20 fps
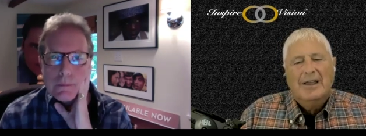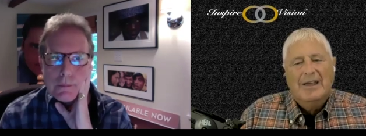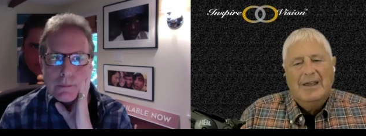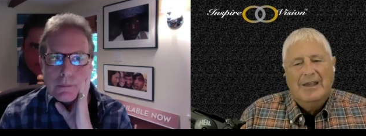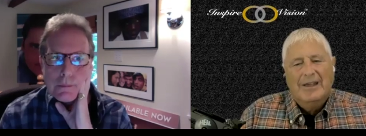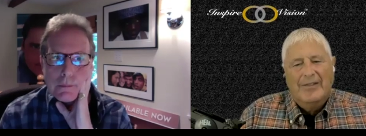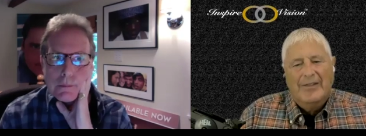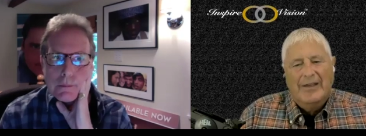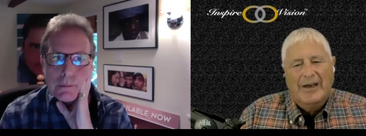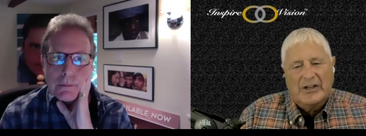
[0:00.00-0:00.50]

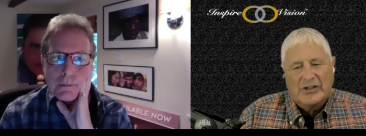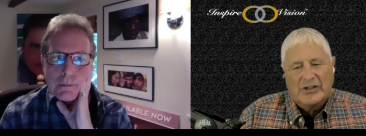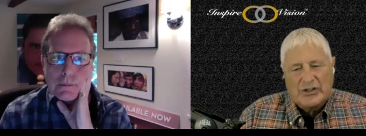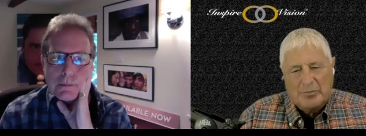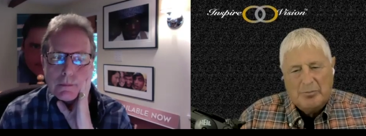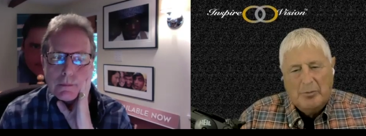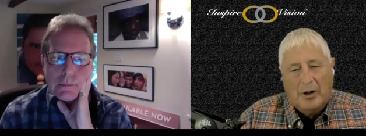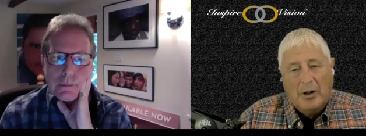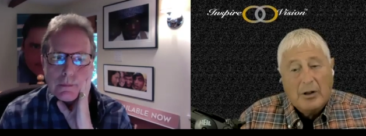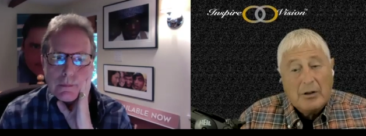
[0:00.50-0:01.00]
Speaker 1: in that
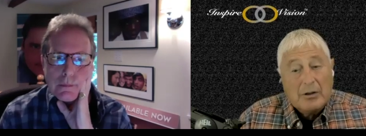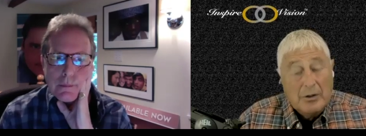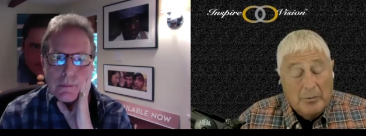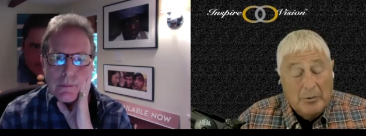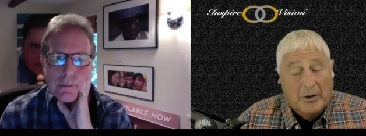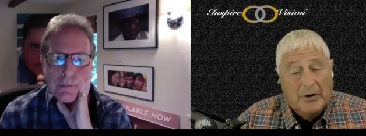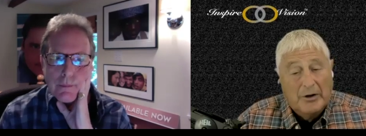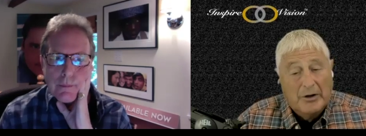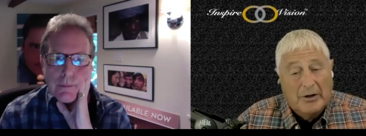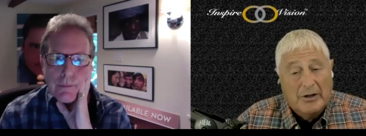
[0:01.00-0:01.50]
small
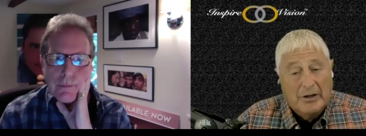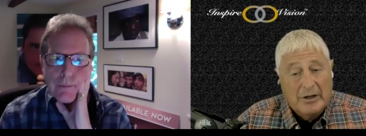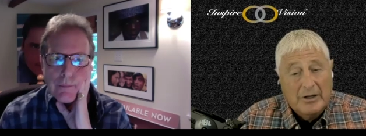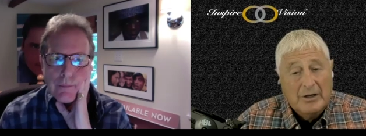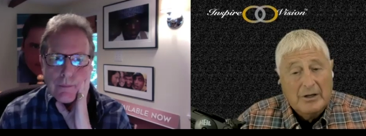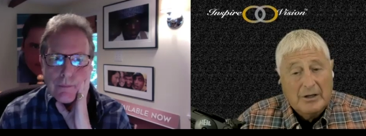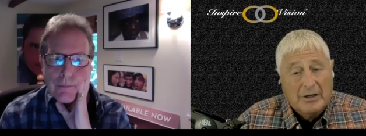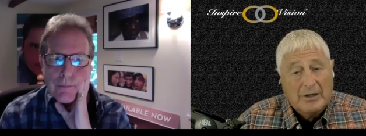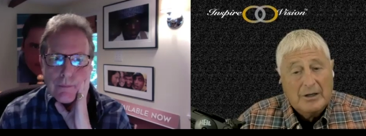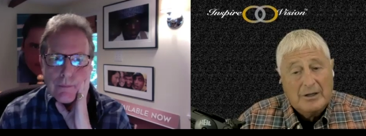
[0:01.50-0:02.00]

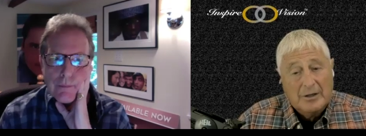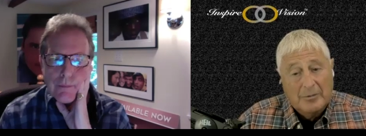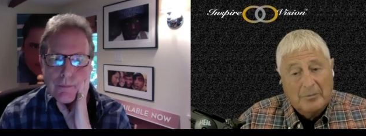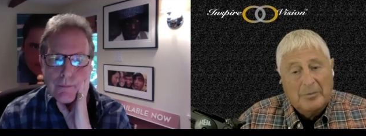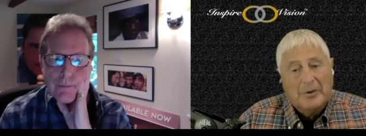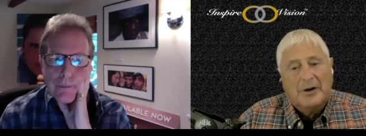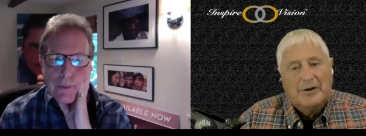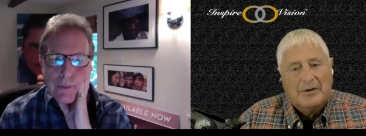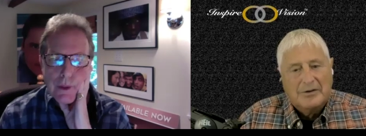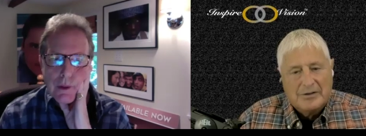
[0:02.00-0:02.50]
community
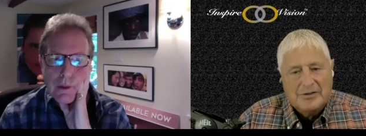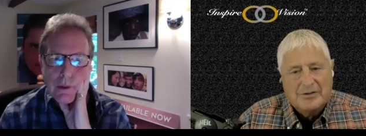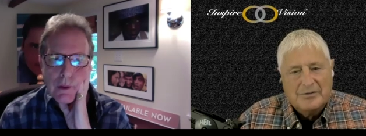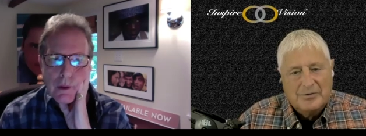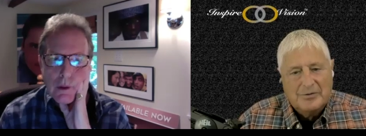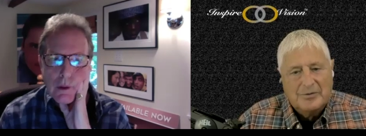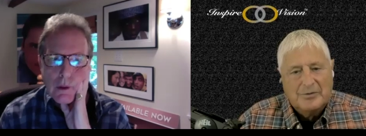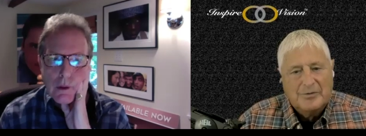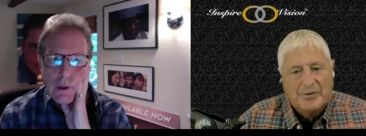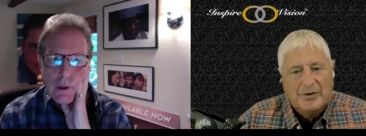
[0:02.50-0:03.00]
compared
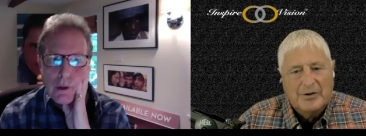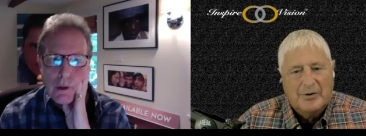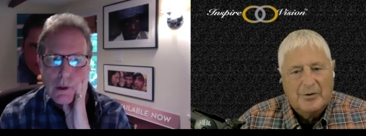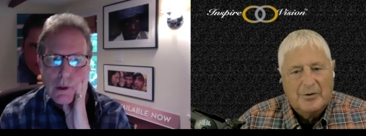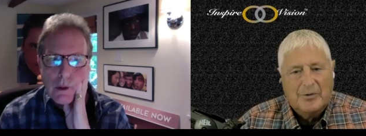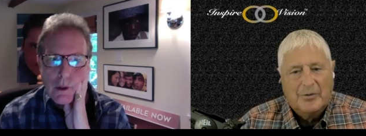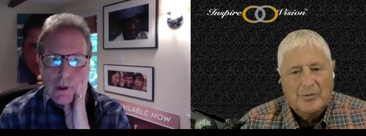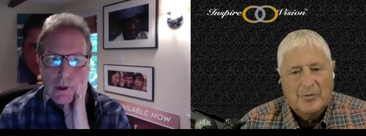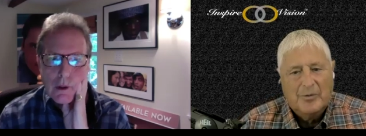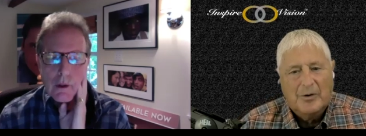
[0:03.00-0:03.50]
to you know
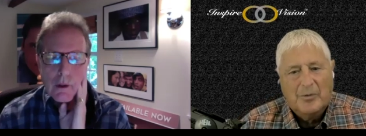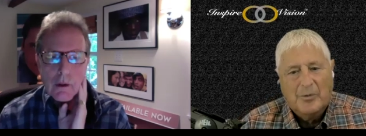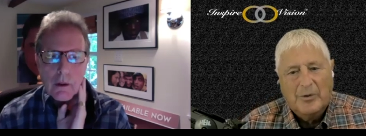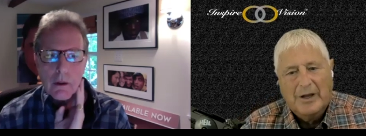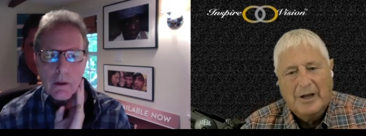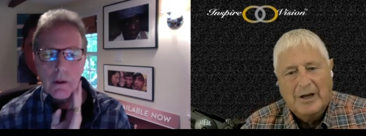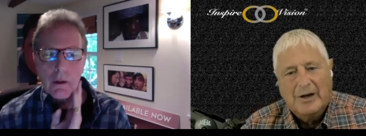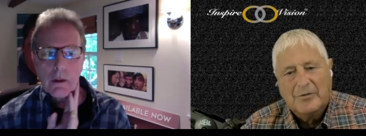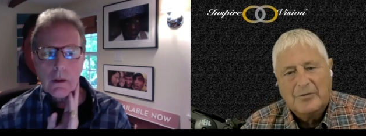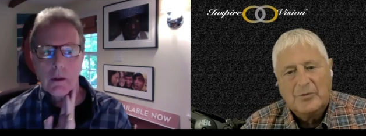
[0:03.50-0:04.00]
what we
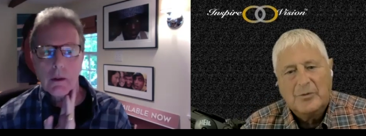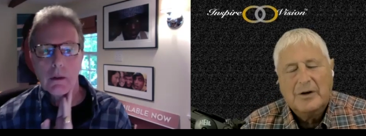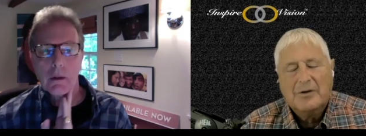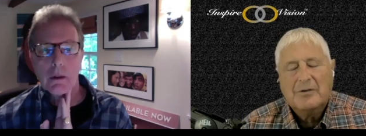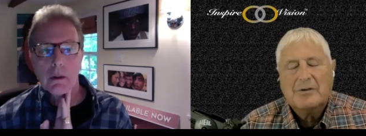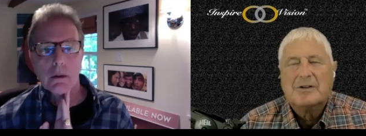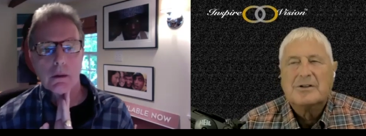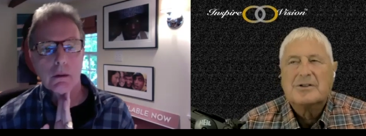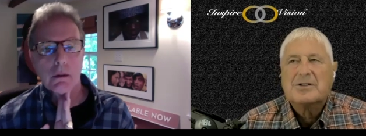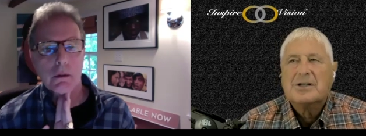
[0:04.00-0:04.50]
have
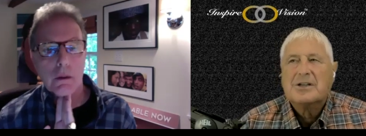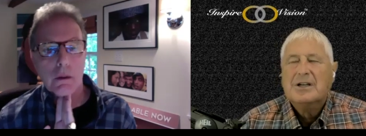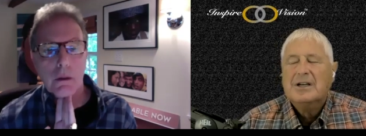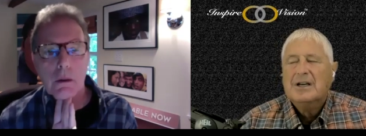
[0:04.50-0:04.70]
around us